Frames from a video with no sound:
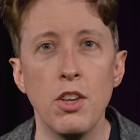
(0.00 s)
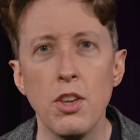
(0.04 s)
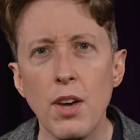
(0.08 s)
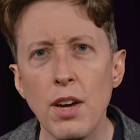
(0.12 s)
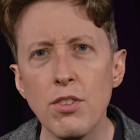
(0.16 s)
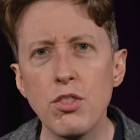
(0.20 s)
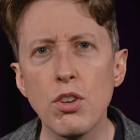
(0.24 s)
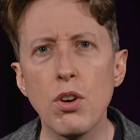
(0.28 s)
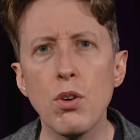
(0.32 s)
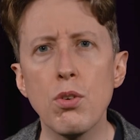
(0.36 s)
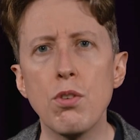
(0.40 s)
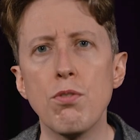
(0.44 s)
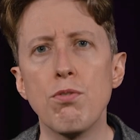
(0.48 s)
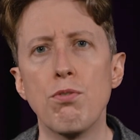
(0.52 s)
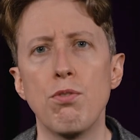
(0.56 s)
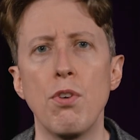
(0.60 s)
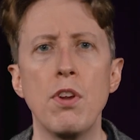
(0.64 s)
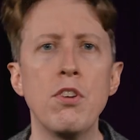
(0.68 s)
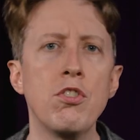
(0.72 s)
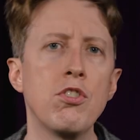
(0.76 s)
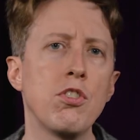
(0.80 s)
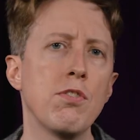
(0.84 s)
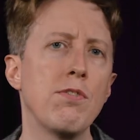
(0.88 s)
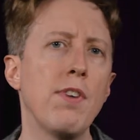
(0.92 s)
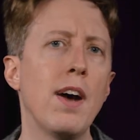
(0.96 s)
You had to go to
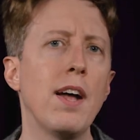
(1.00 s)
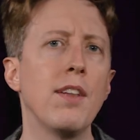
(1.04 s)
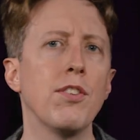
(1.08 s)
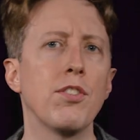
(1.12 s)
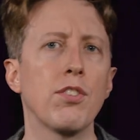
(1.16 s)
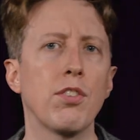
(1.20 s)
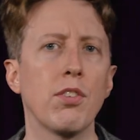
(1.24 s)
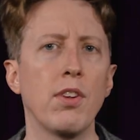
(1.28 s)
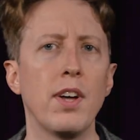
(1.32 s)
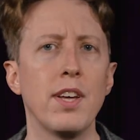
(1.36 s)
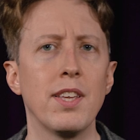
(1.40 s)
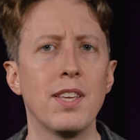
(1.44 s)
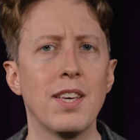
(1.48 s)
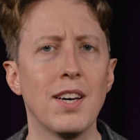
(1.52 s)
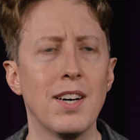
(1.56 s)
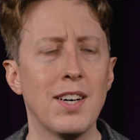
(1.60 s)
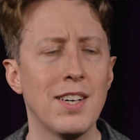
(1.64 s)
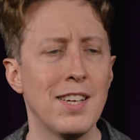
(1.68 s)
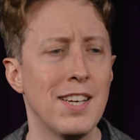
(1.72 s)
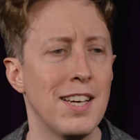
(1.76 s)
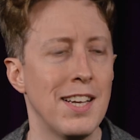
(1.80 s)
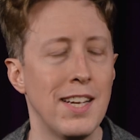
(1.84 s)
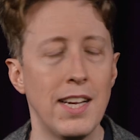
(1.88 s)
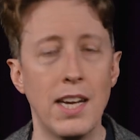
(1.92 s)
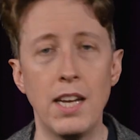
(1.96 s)
fringe events like
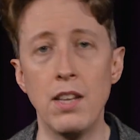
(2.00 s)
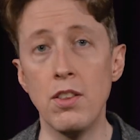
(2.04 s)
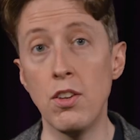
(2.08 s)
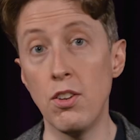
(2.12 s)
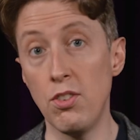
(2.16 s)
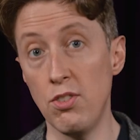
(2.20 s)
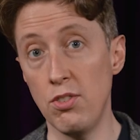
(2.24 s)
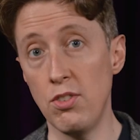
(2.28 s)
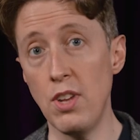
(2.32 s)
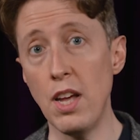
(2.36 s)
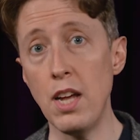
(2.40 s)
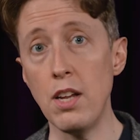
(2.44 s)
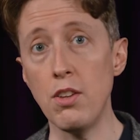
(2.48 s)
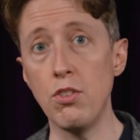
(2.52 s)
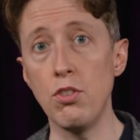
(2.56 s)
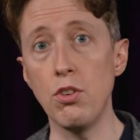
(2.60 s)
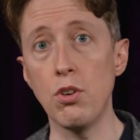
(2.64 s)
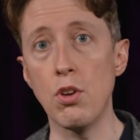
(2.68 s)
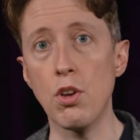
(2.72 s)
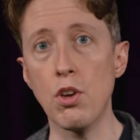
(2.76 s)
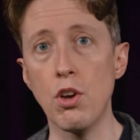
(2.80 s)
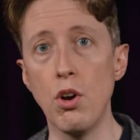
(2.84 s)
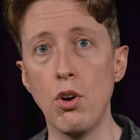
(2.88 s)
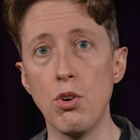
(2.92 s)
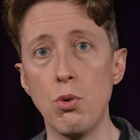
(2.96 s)
in the States, you
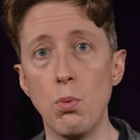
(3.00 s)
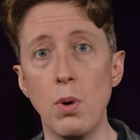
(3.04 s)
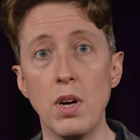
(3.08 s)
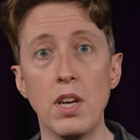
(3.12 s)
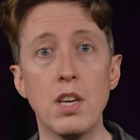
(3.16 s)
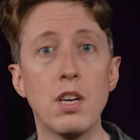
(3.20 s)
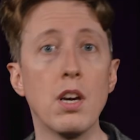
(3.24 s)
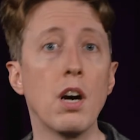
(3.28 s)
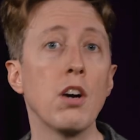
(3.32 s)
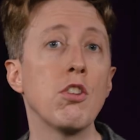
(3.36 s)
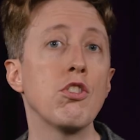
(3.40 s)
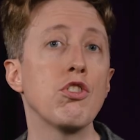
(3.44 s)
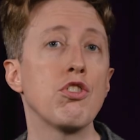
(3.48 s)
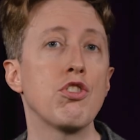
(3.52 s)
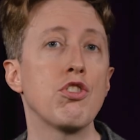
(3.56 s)
can go to a gun